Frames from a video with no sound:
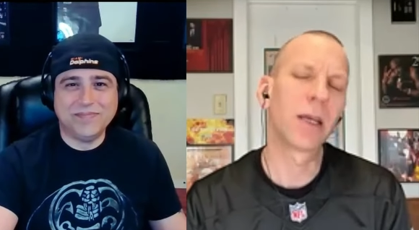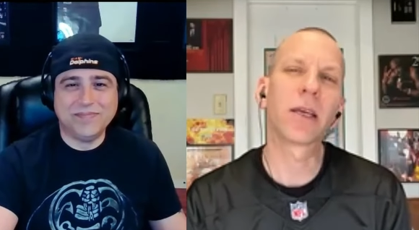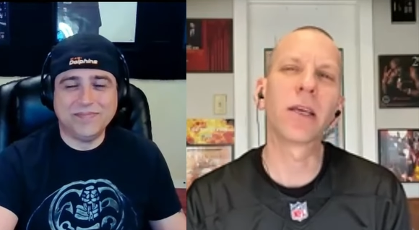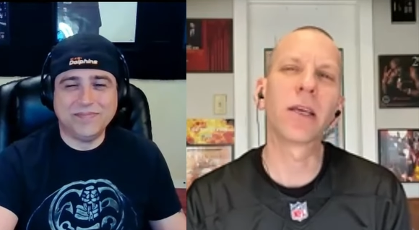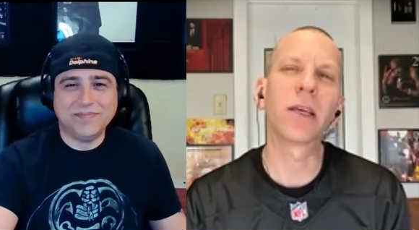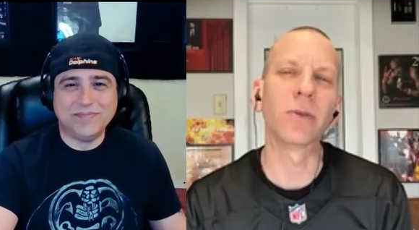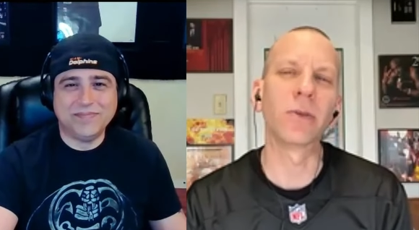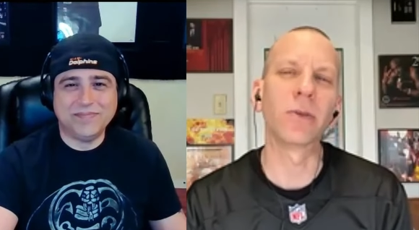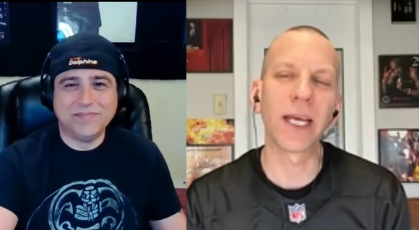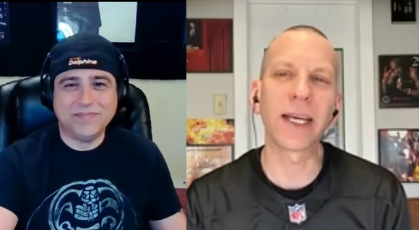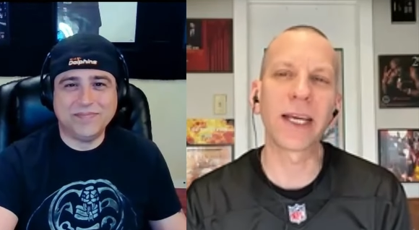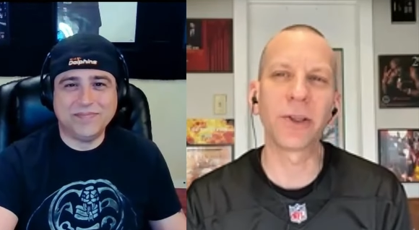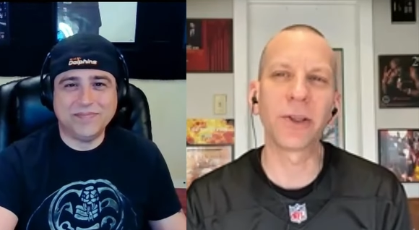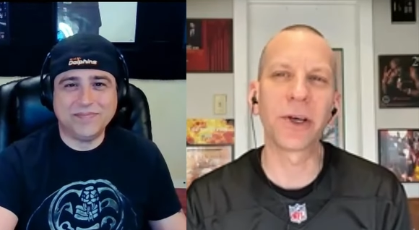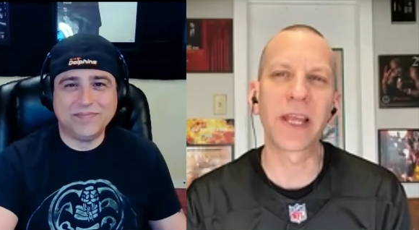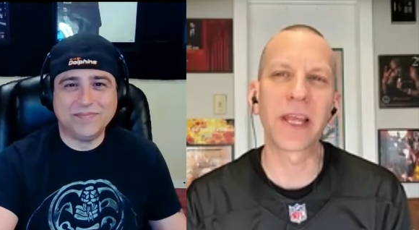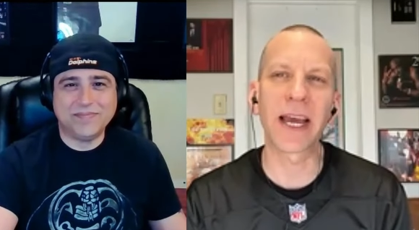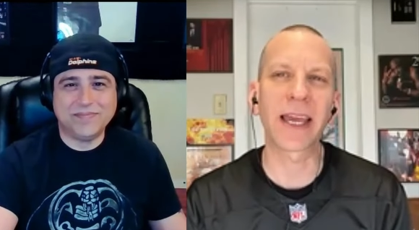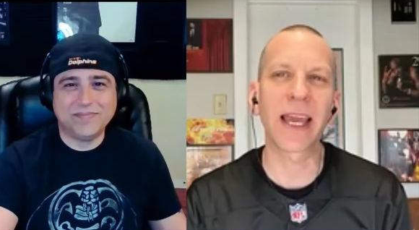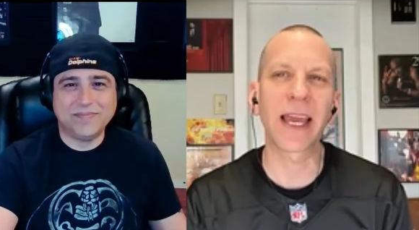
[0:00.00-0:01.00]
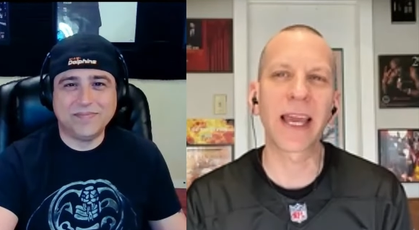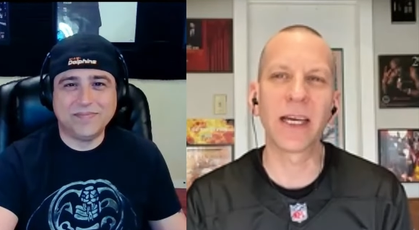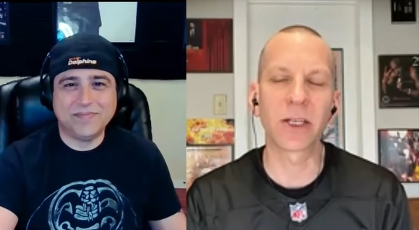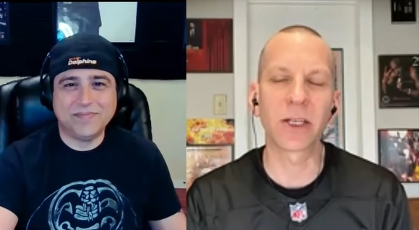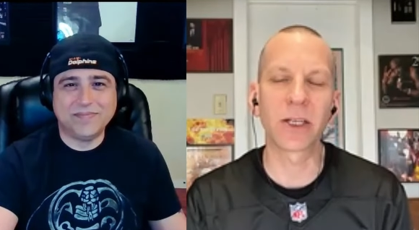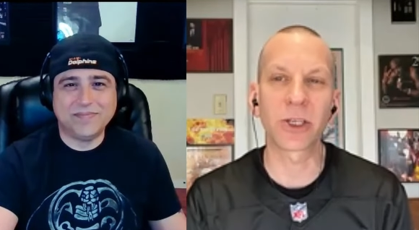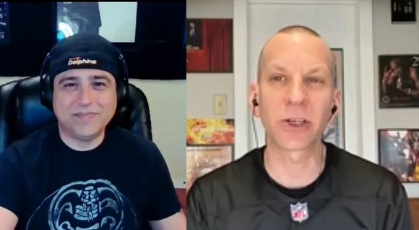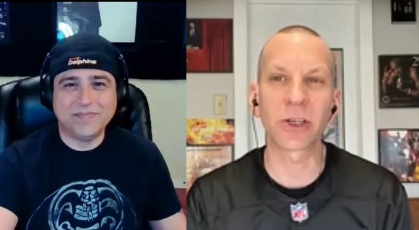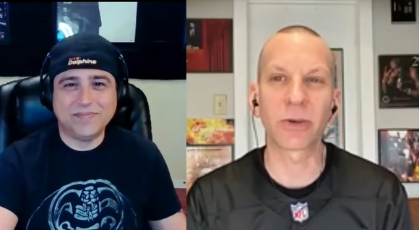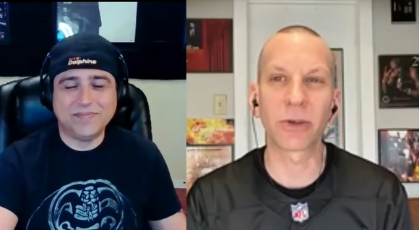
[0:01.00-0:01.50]
Speaker 1: you know, take a look at that
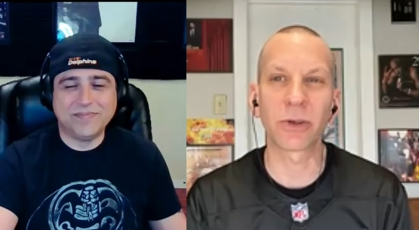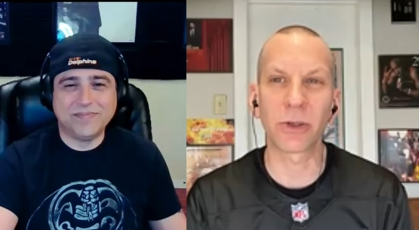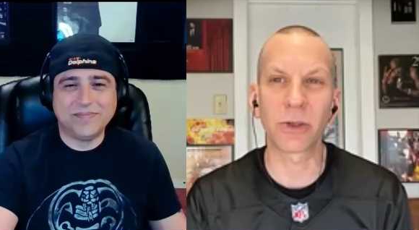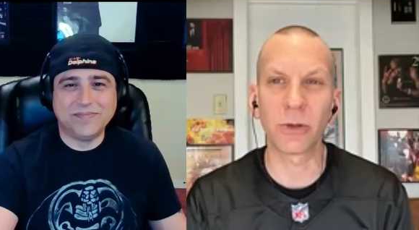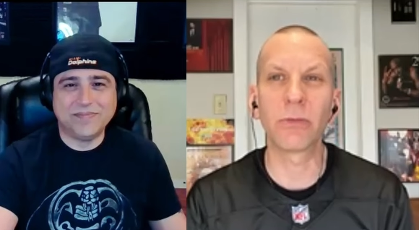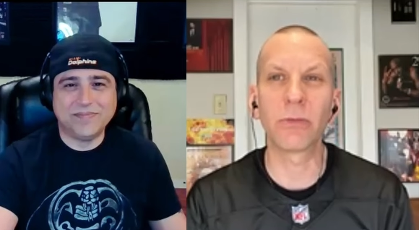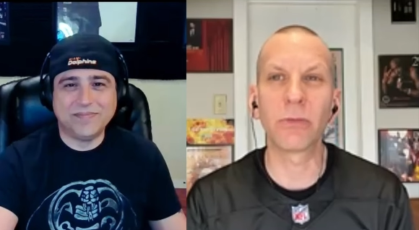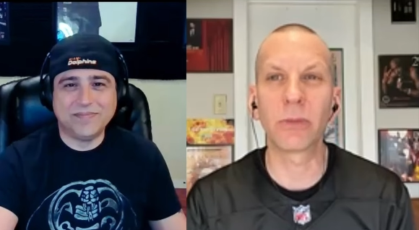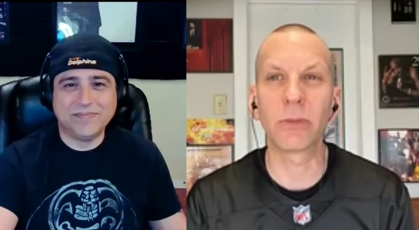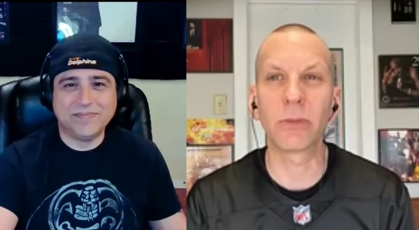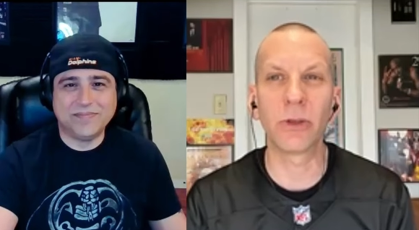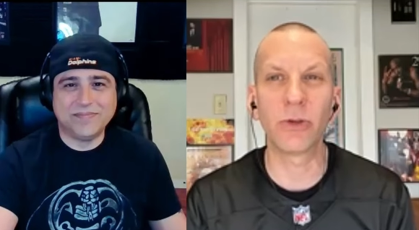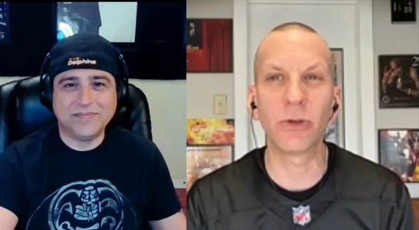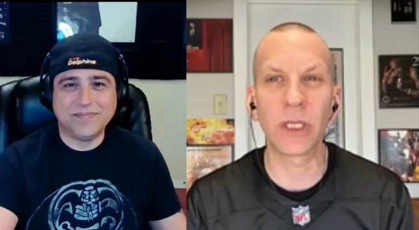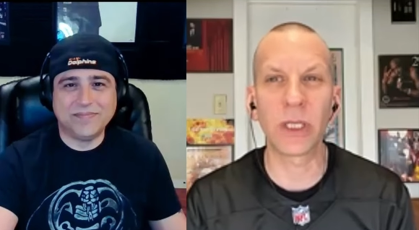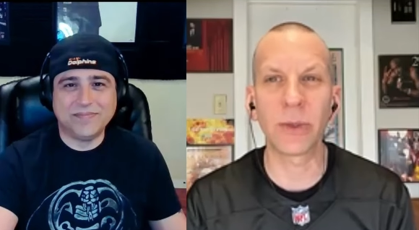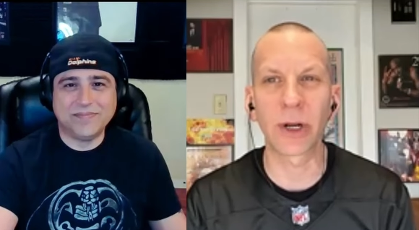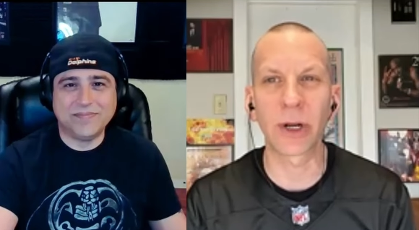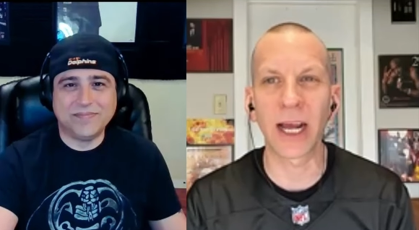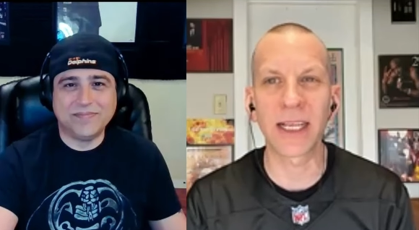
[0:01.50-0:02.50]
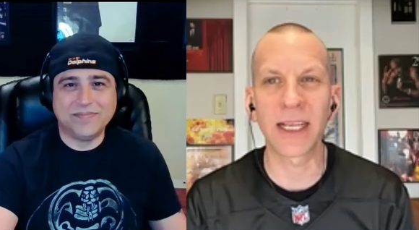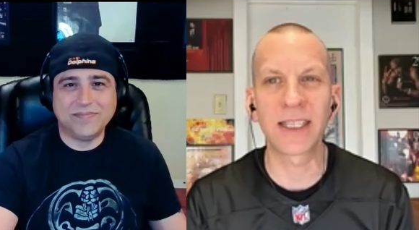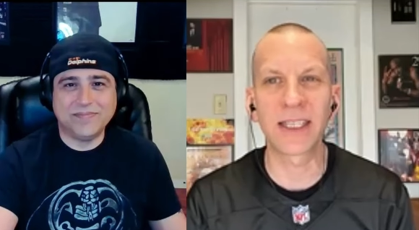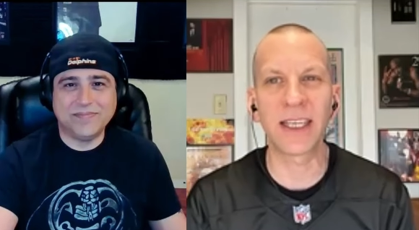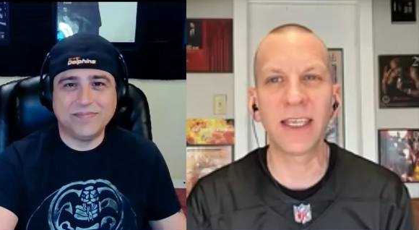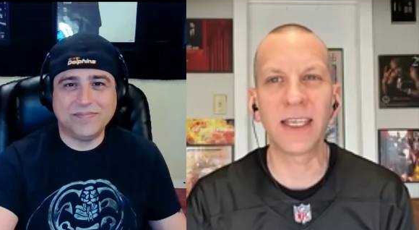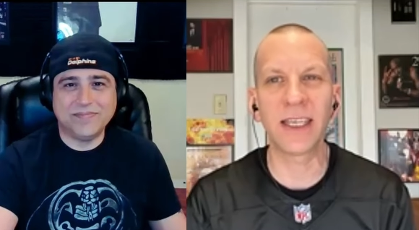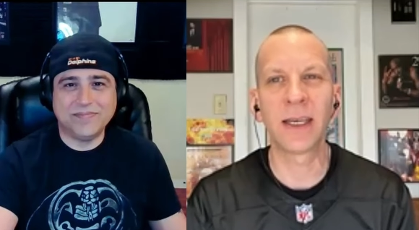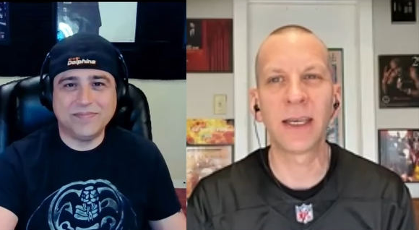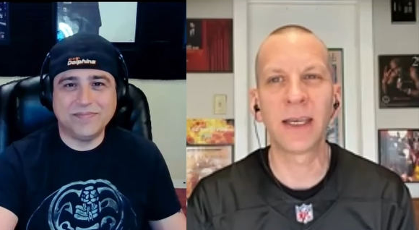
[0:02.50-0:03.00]
canister. You, you see what I
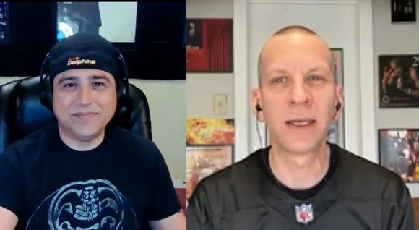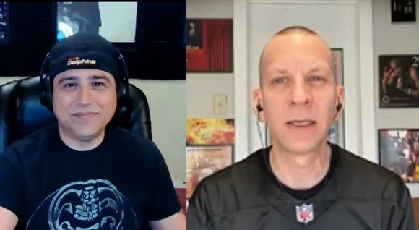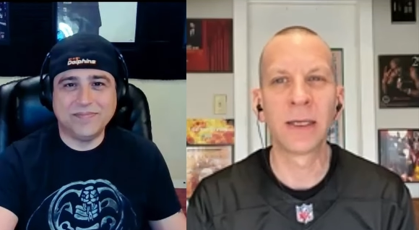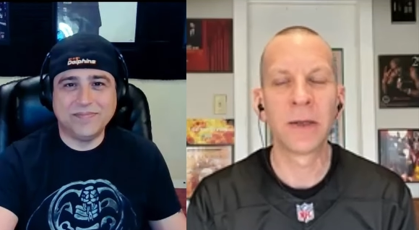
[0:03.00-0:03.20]
see?